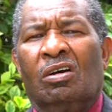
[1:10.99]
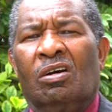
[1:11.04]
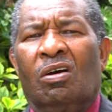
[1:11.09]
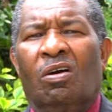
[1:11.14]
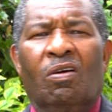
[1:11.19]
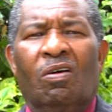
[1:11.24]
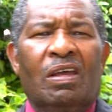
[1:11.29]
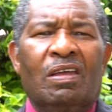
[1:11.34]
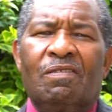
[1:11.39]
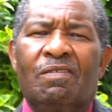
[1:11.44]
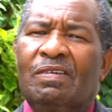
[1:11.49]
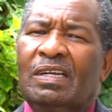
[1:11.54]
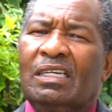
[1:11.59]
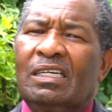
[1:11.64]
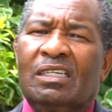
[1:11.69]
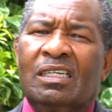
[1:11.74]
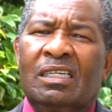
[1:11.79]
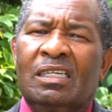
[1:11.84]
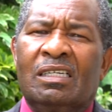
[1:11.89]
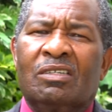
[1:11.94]
or
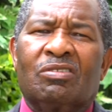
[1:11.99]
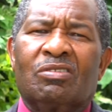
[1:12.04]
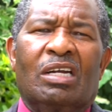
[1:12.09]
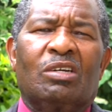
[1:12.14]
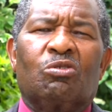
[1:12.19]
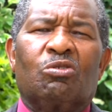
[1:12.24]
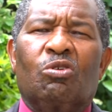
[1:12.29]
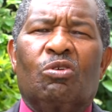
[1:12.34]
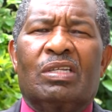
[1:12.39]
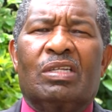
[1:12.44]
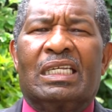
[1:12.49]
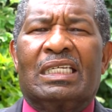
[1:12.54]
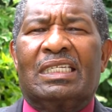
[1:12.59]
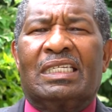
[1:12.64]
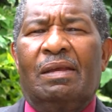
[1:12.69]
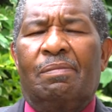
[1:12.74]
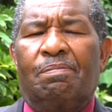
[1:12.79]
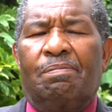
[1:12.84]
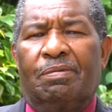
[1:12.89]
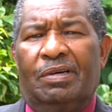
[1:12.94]
even try to go to the
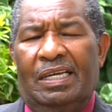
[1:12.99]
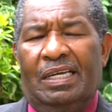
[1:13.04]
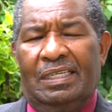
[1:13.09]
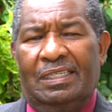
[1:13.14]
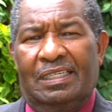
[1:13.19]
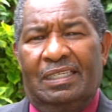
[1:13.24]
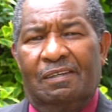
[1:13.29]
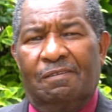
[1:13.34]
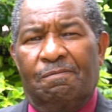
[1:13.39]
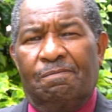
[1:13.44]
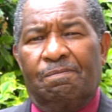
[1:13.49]
same place.